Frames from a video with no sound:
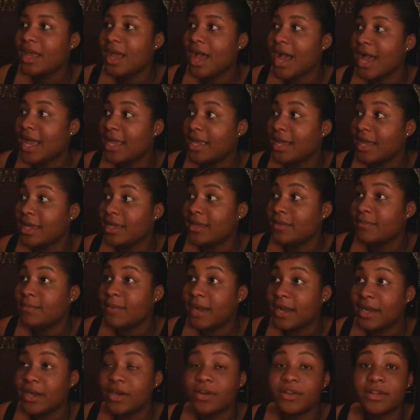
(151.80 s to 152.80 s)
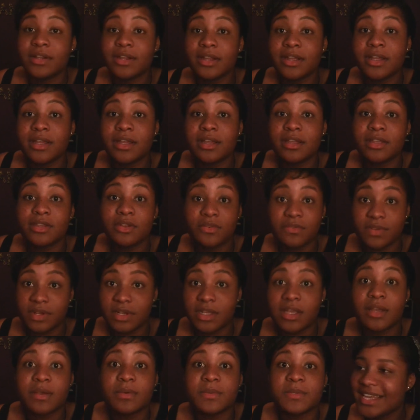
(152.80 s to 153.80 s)
I, I admire your
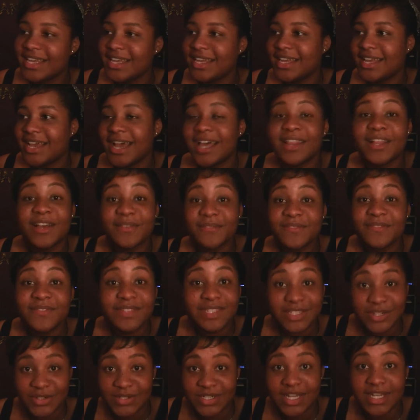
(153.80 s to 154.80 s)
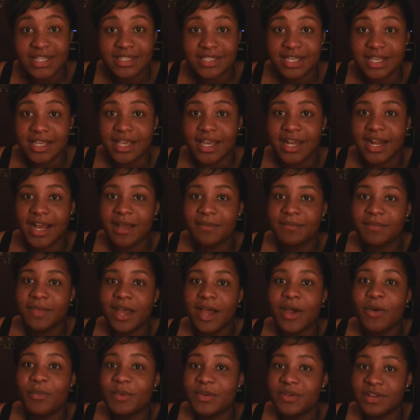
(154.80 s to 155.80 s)
video. I love your dancing and I'm,
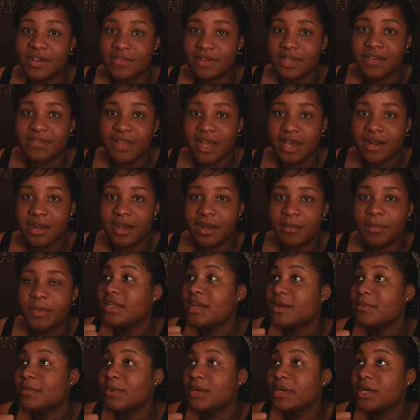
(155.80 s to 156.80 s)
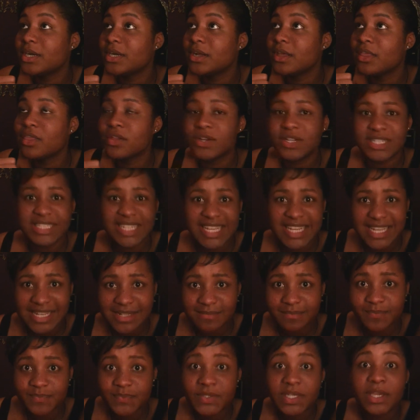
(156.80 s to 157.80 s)
I hope you never give that up. Number
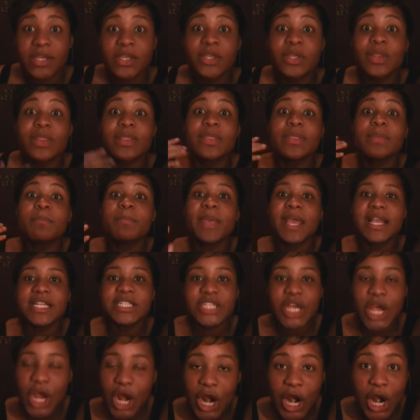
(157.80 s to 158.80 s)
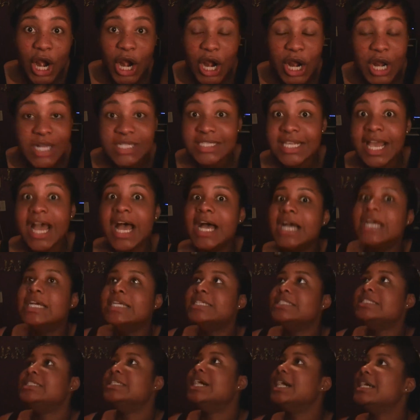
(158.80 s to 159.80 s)
13, pictures.
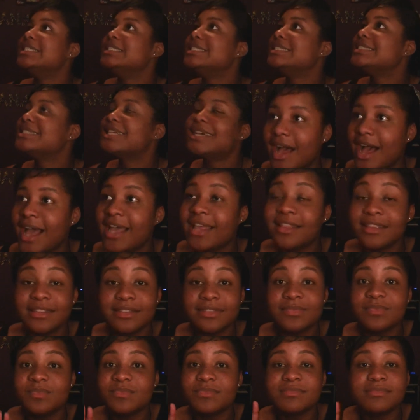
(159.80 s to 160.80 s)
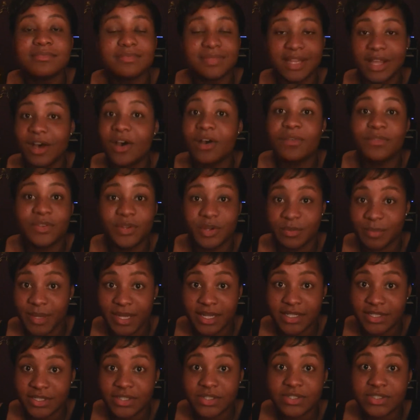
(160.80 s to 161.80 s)
Yes, I love your
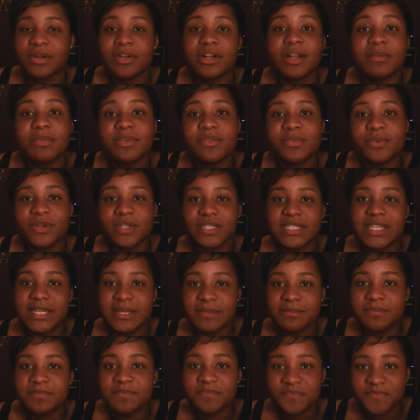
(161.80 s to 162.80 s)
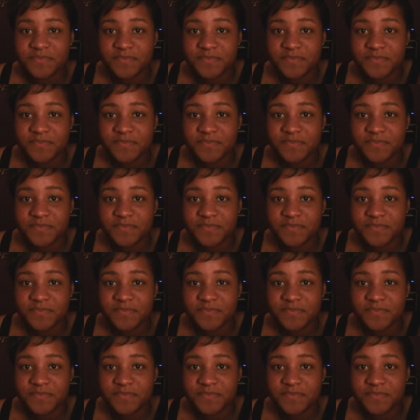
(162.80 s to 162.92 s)
pictures. Or number 14